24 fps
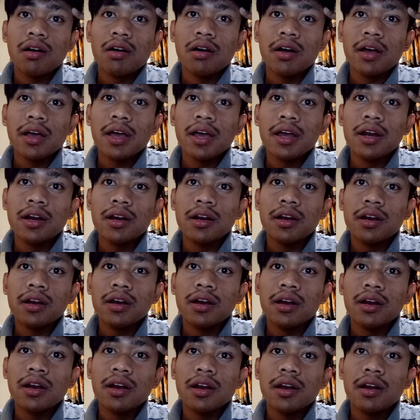and
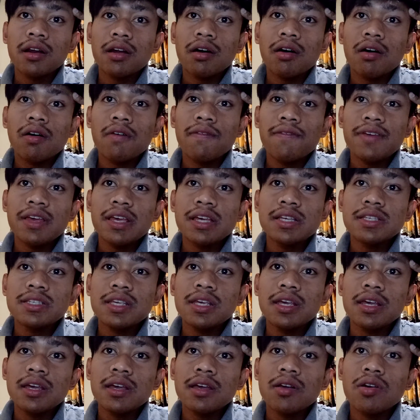of
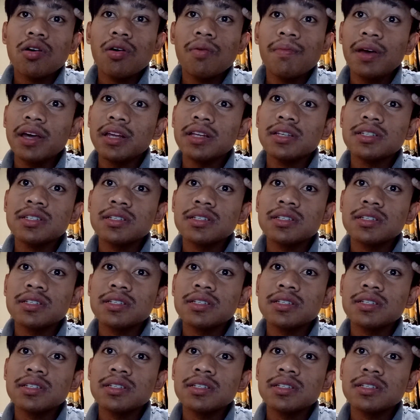easy comment,